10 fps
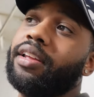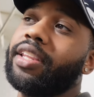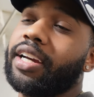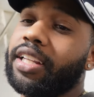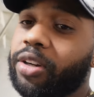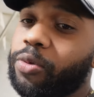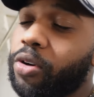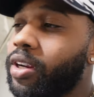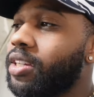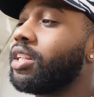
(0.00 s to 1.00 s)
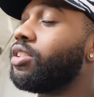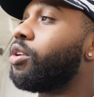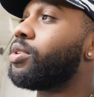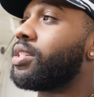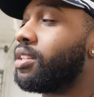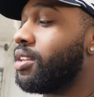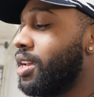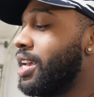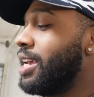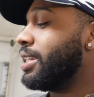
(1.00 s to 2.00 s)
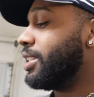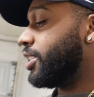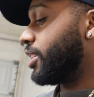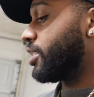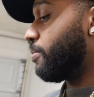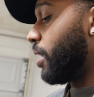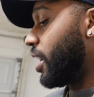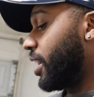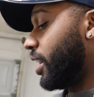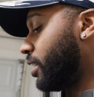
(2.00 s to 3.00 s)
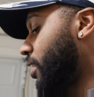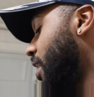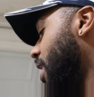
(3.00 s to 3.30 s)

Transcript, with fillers: than clear water. Because I thought it was just my